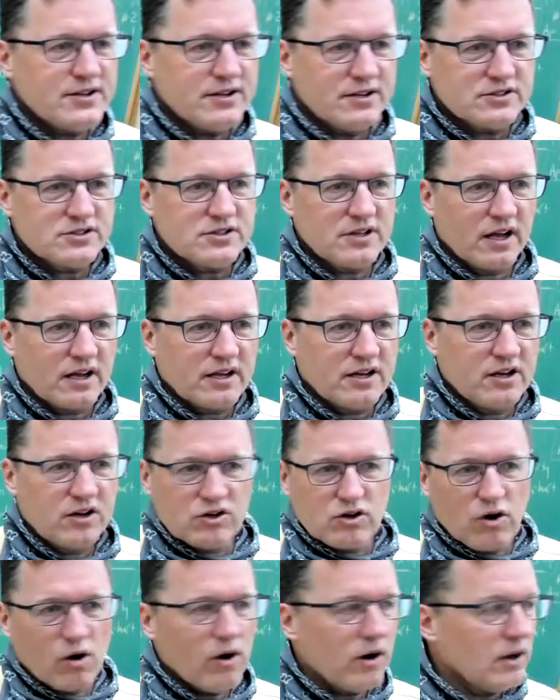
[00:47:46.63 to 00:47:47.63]
to uh,
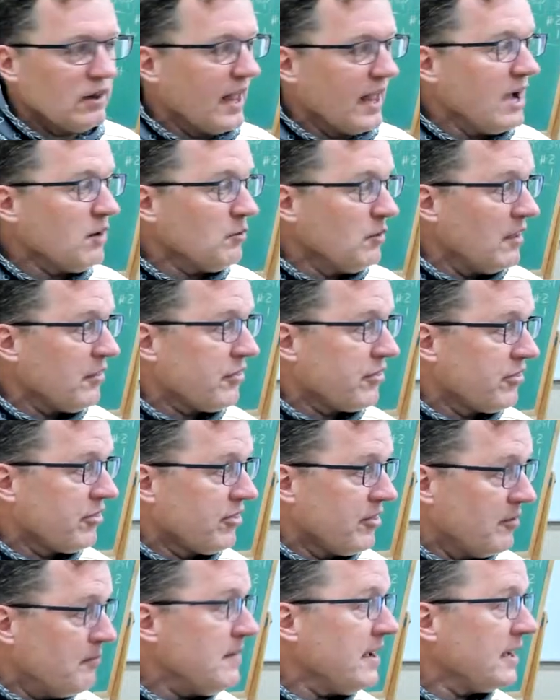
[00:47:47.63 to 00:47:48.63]
correlate
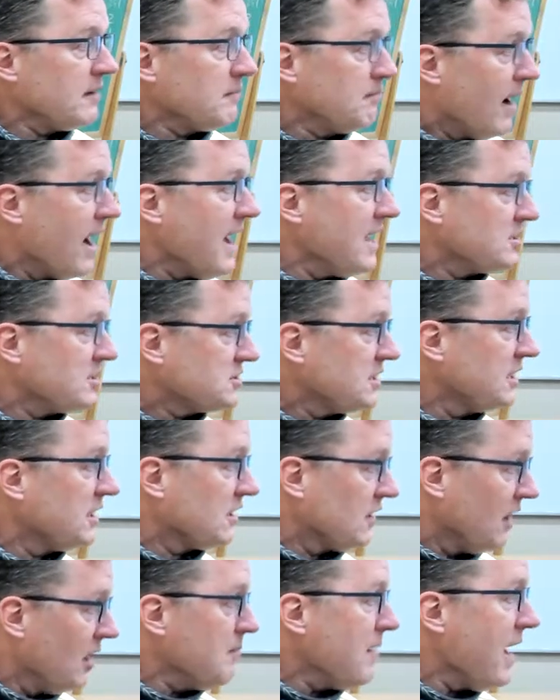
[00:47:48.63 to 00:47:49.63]
with the mid Miocene
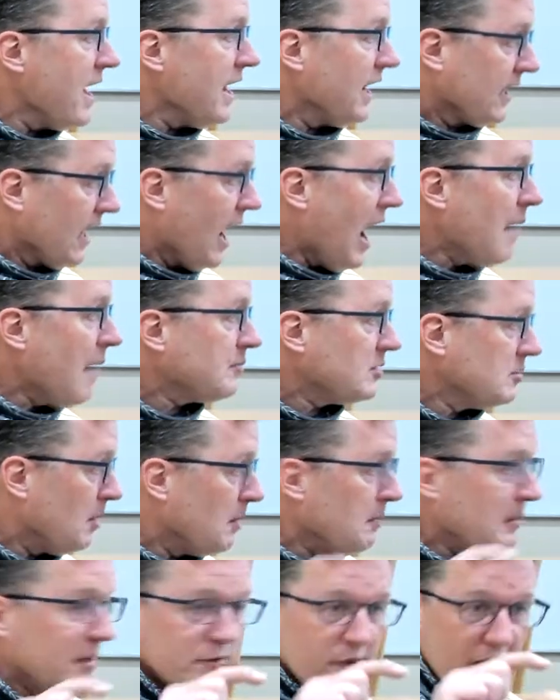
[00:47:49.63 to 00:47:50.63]
climatic
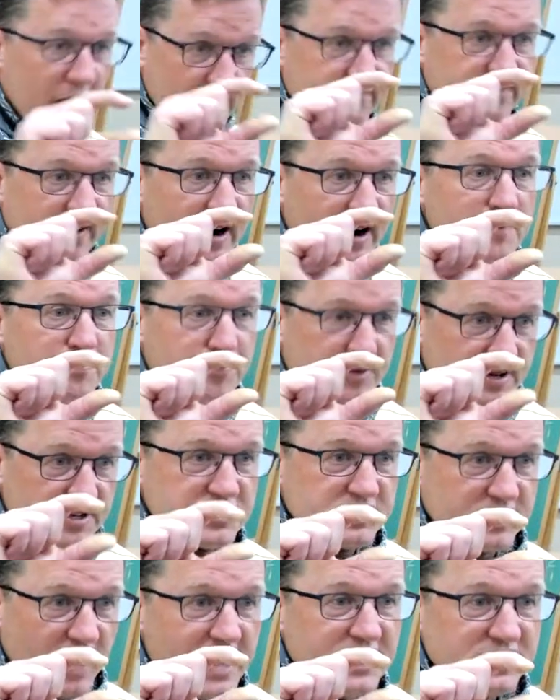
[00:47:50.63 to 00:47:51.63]
optimum and we have very
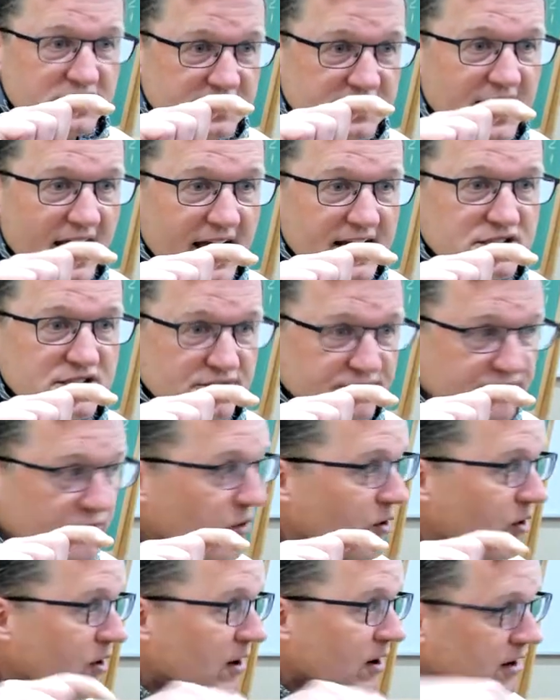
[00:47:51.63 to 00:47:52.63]
precise dates
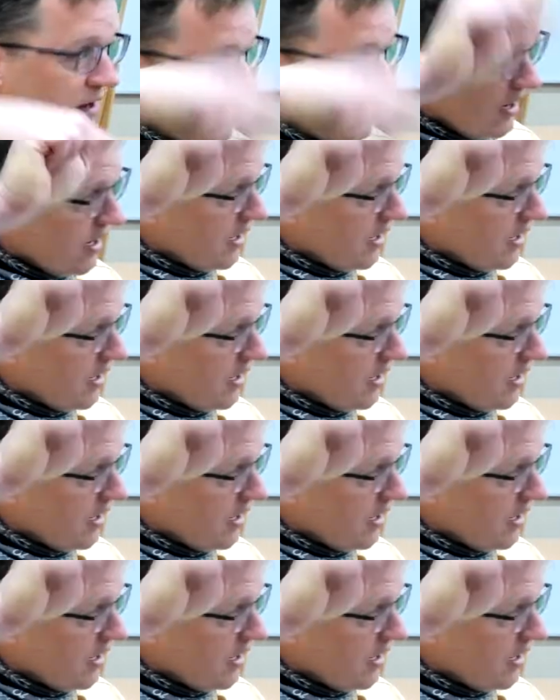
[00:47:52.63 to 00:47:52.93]
for